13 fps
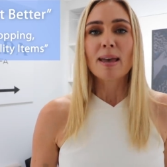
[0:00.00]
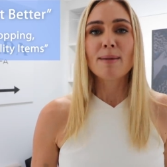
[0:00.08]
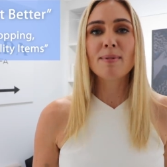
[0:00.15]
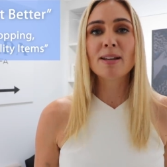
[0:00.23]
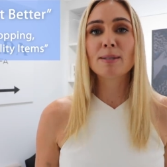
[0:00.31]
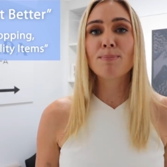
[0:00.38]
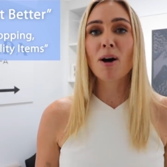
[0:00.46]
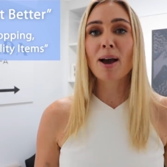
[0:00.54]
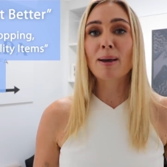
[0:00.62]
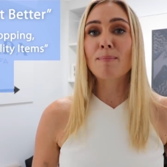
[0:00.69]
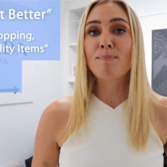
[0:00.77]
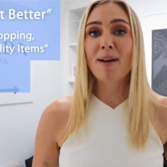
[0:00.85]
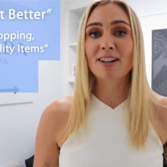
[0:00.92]
It means
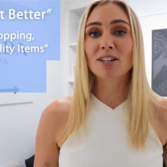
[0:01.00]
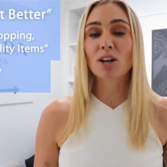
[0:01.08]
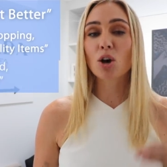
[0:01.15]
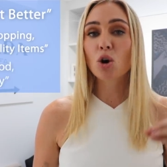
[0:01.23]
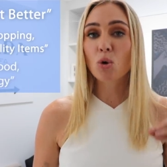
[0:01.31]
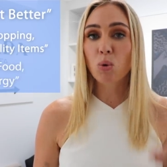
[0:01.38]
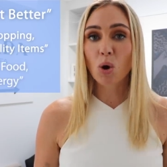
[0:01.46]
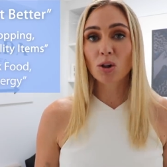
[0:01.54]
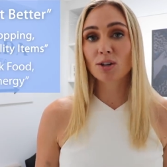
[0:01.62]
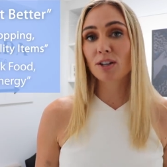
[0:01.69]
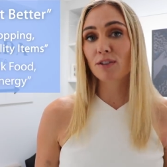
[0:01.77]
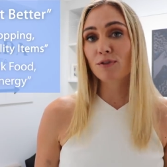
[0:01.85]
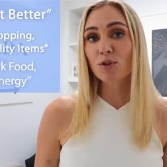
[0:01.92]
buying better
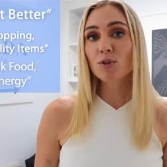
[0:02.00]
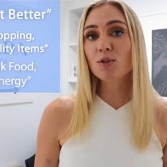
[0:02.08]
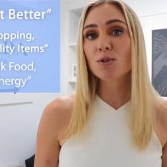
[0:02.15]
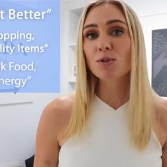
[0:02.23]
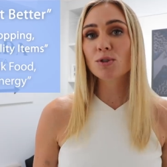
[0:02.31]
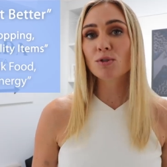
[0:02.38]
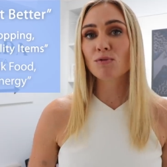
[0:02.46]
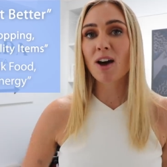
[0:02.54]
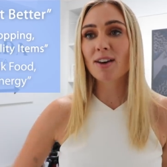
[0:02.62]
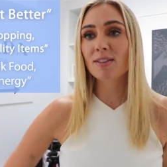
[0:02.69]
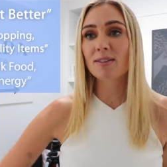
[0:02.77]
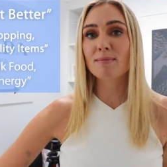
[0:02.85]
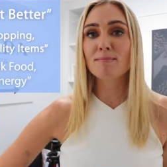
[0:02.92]
quality foods
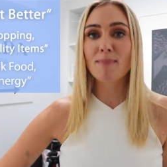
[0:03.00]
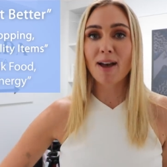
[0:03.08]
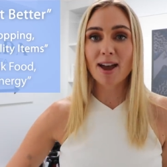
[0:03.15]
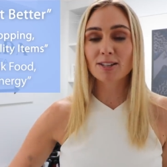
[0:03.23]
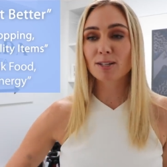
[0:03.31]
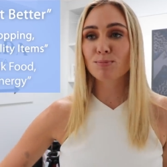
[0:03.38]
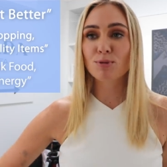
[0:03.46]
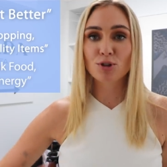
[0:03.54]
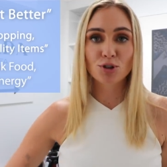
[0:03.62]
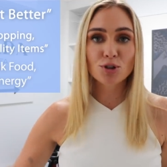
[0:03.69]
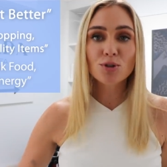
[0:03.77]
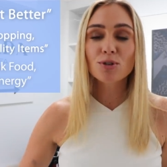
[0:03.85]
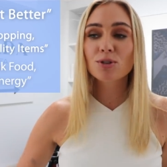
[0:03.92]
rather than mass
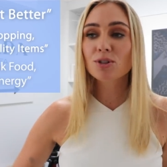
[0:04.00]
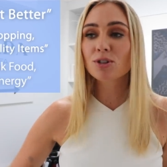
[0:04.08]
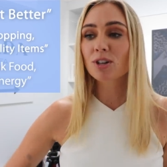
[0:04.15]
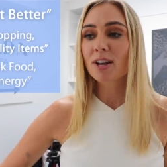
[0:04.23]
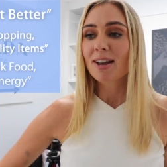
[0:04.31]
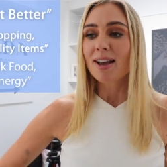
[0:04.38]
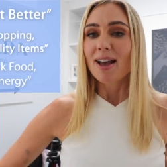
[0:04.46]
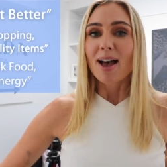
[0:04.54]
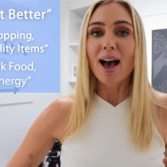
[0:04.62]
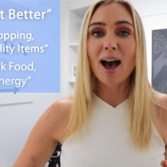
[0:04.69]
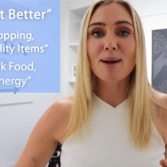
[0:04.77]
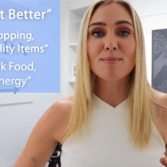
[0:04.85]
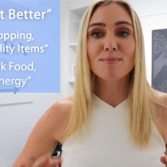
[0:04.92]
produced,
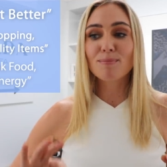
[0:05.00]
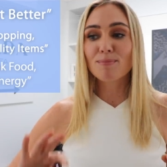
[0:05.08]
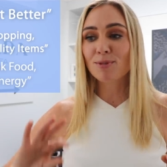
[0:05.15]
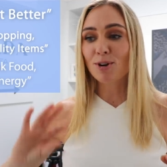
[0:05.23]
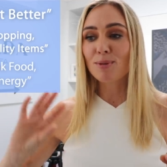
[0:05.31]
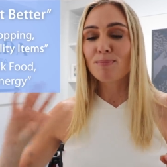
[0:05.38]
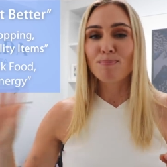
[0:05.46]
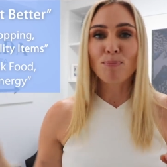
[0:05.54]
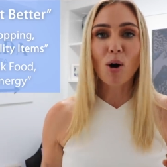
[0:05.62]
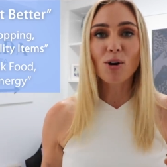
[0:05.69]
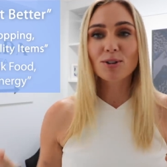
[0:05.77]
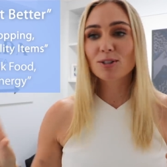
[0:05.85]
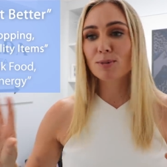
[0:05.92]
um, you know,
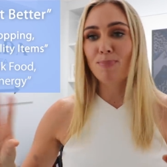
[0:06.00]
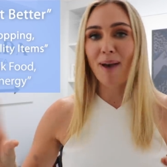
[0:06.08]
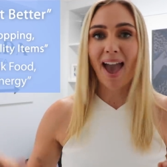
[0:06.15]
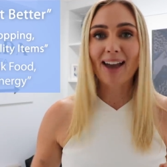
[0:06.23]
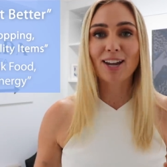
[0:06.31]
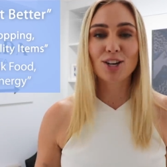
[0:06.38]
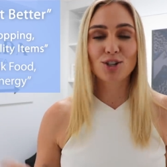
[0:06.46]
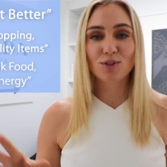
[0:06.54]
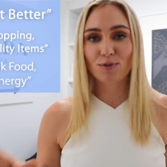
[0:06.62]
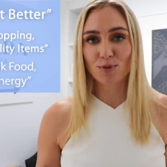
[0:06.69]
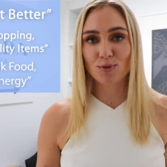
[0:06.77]
boxed packaged